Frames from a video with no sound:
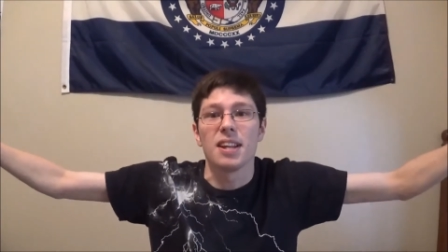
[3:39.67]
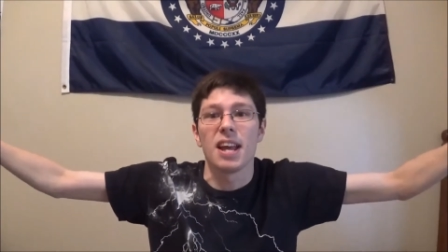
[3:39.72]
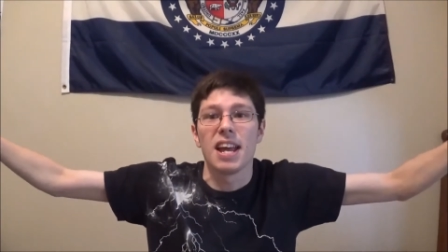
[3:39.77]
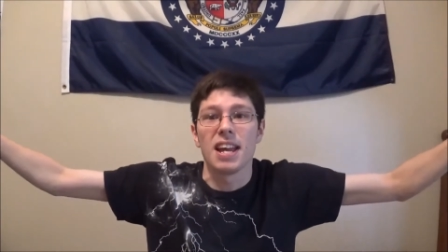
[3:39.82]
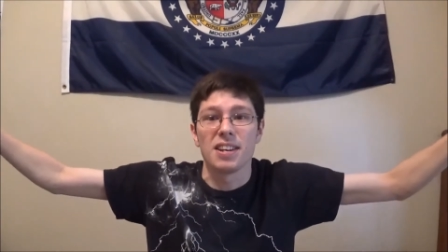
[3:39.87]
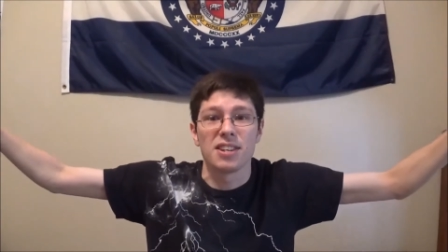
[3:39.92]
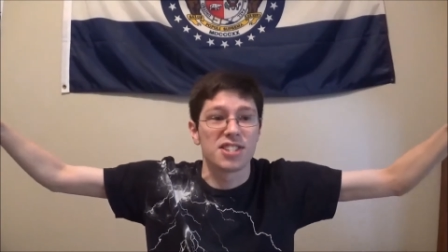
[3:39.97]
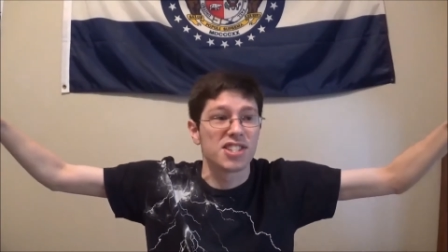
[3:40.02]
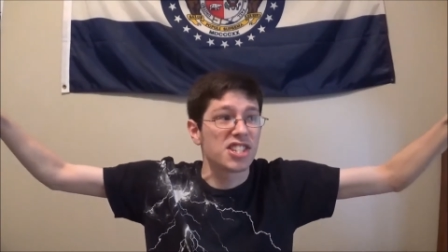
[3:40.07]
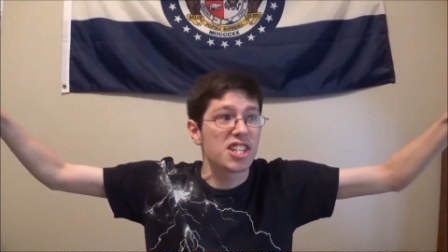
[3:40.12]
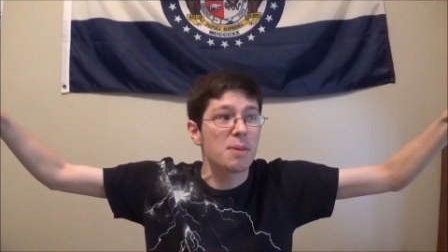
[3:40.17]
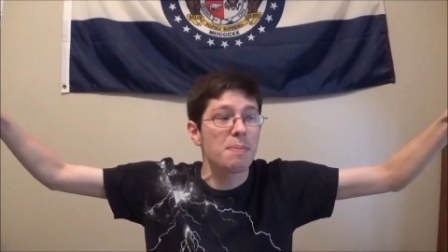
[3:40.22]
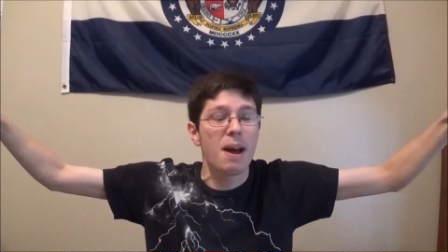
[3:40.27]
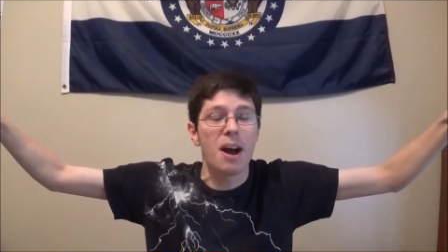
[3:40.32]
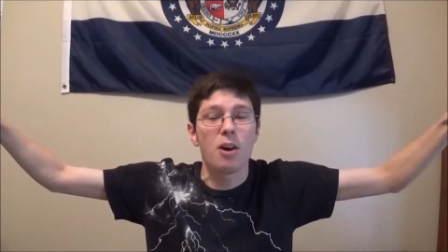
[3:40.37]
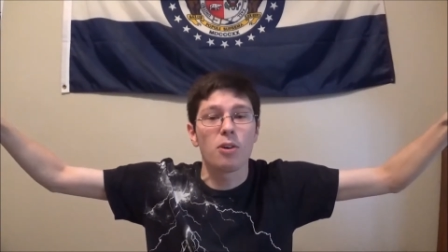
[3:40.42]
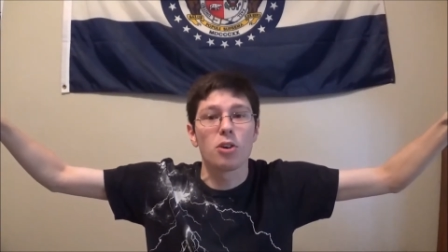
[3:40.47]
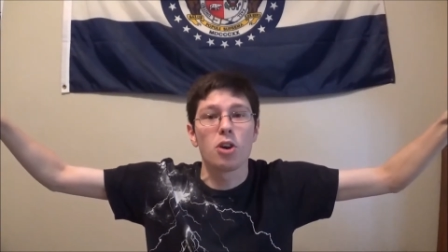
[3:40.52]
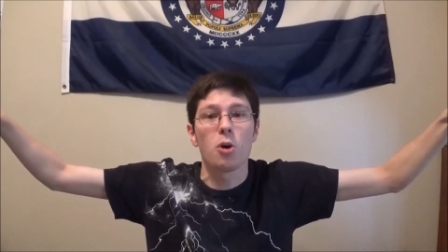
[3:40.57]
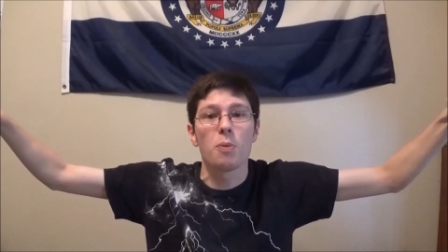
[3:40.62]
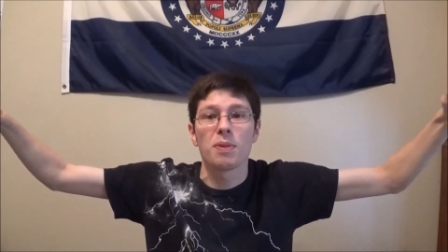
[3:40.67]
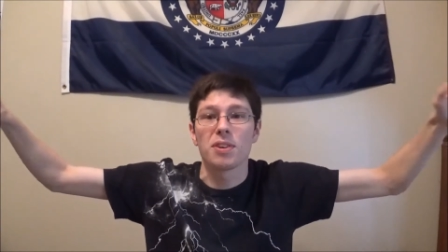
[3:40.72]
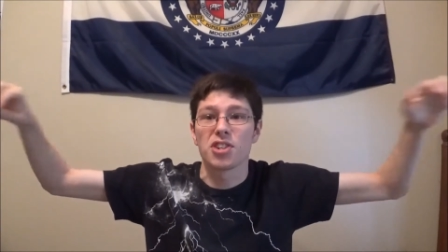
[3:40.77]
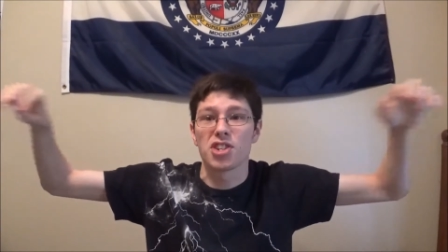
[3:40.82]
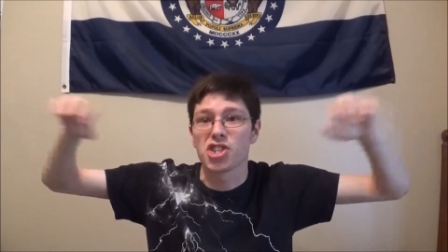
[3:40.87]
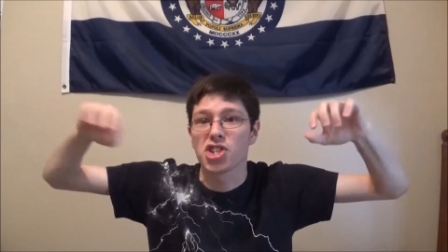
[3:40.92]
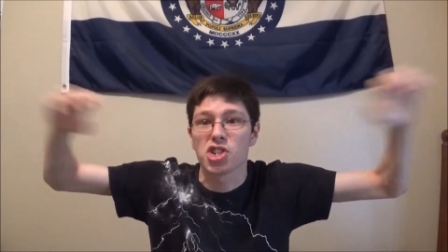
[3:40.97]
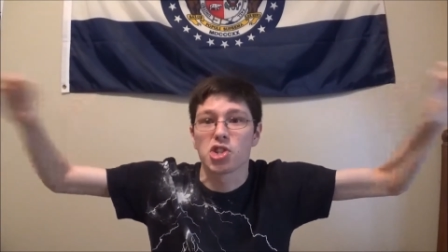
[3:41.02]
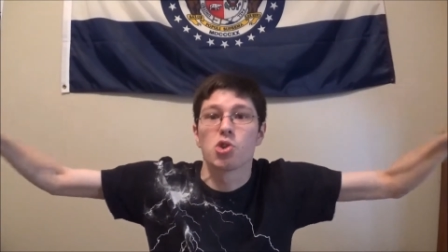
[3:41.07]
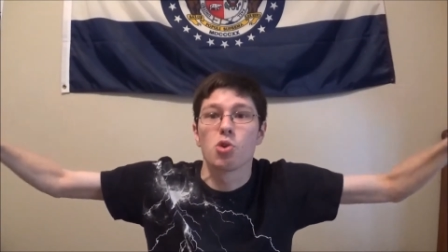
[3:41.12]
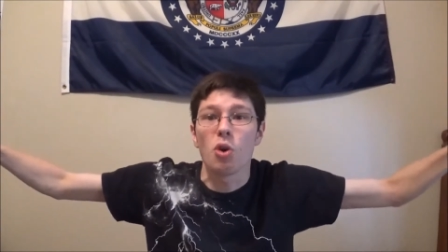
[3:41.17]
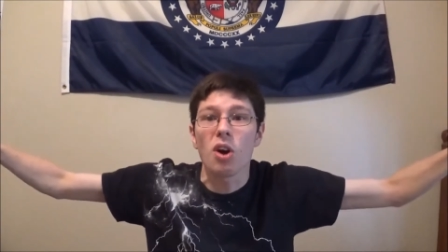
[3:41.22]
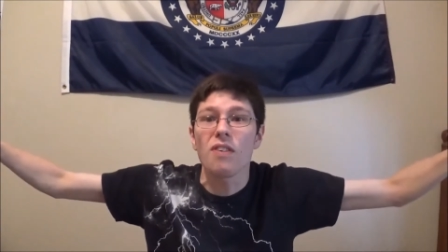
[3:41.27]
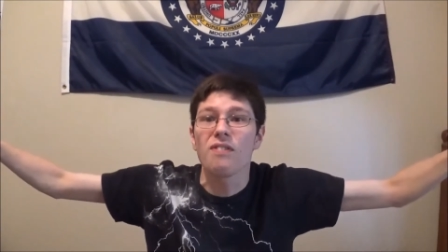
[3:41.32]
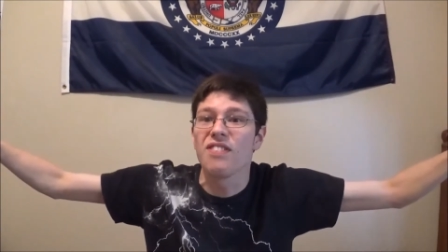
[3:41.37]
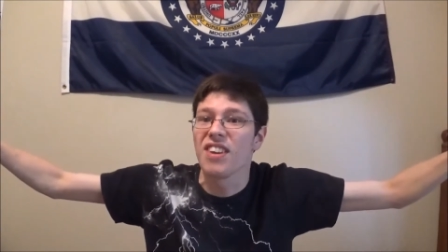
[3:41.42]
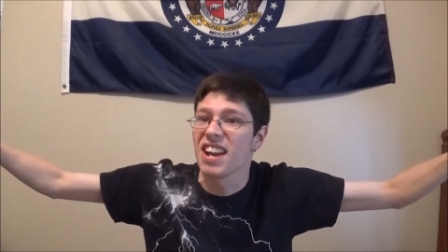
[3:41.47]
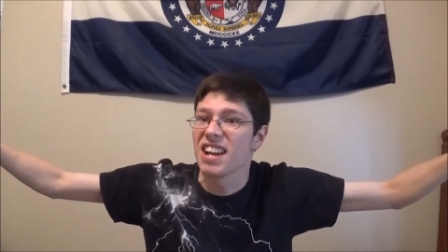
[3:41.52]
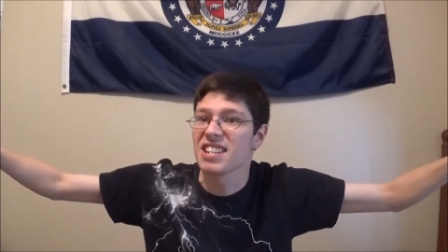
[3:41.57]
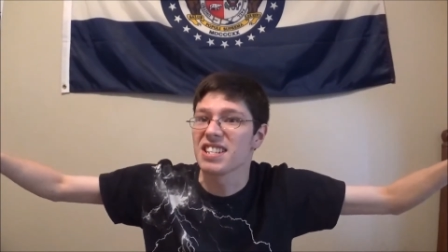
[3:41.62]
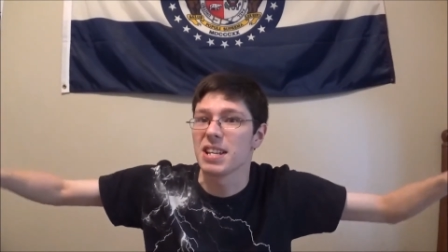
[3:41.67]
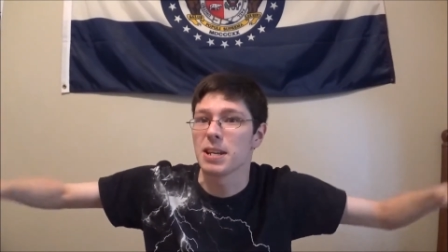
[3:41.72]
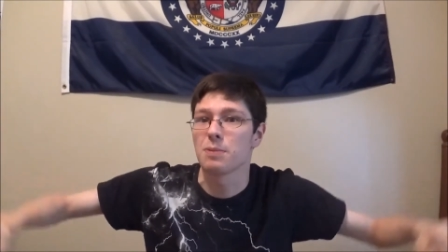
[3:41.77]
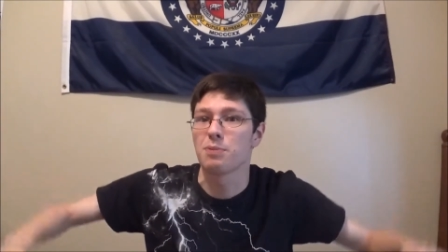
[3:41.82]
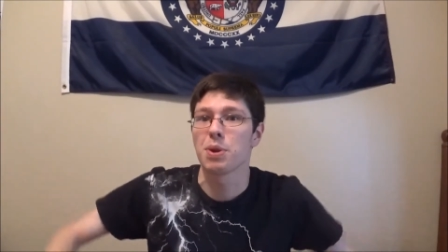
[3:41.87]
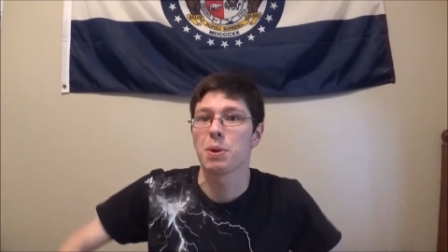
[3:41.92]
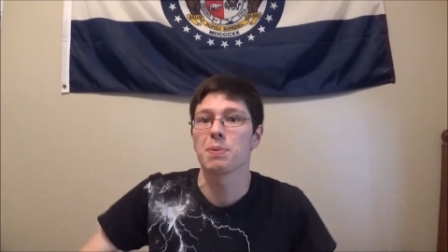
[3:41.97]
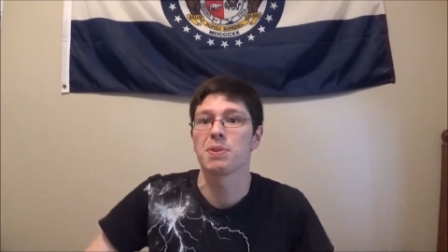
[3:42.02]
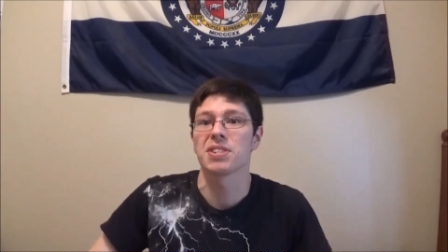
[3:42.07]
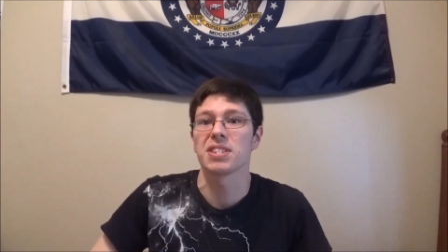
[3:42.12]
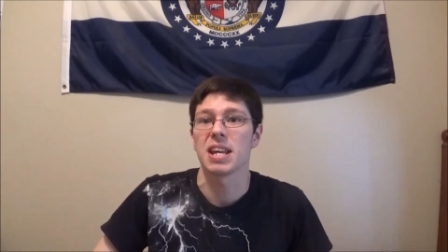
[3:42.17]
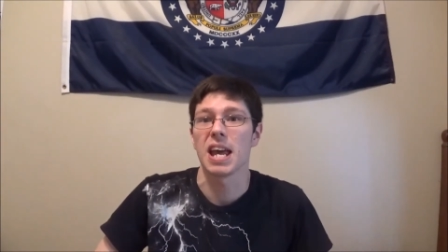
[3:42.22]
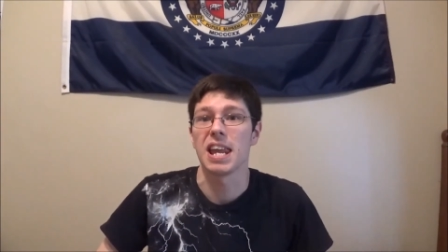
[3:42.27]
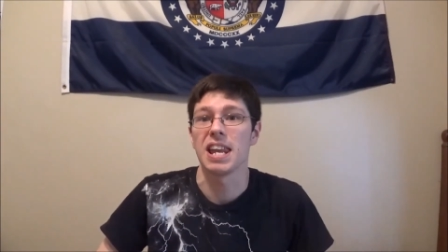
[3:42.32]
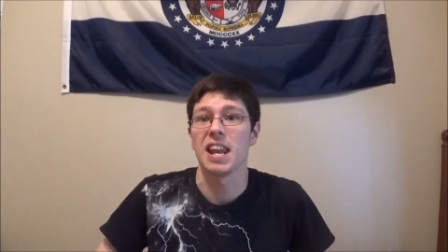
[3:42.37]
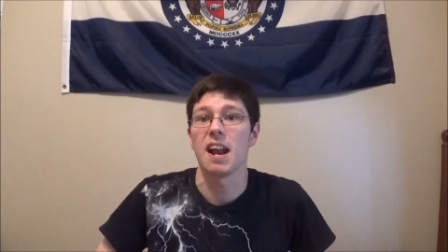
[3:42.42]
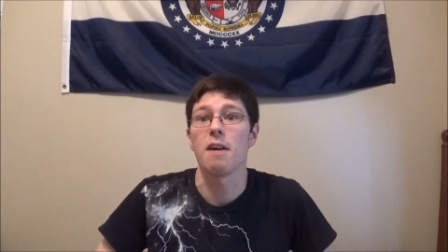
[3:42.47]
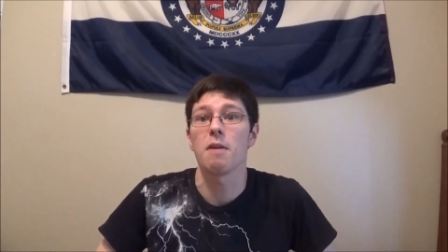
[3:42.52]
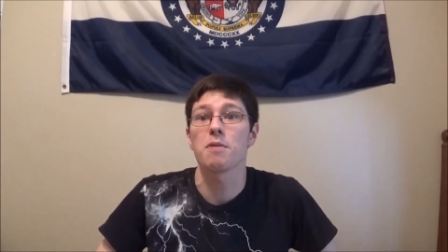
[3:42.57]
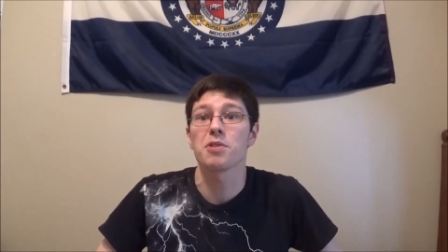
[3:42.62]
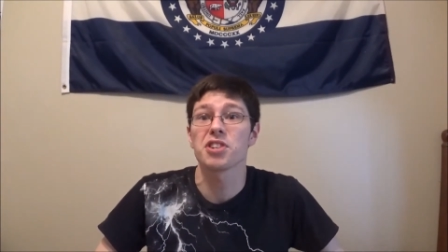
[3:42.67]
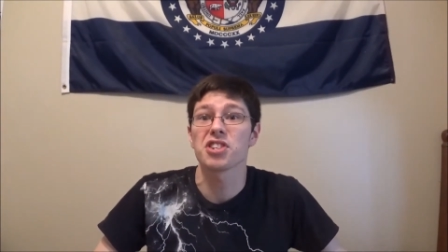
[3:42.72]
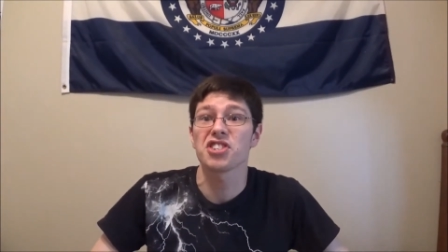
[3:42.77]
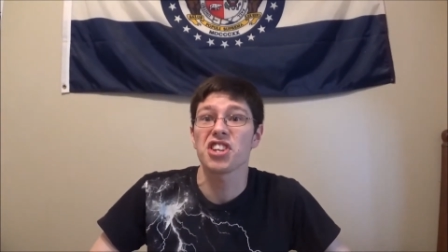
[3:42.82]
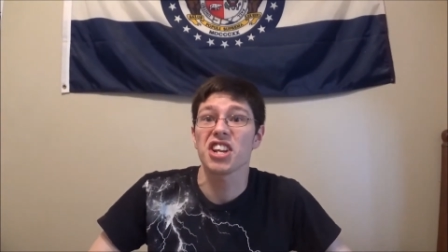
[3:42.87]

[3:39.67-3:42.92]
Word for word: and somehow go and destroy things. It, he was and everyone's just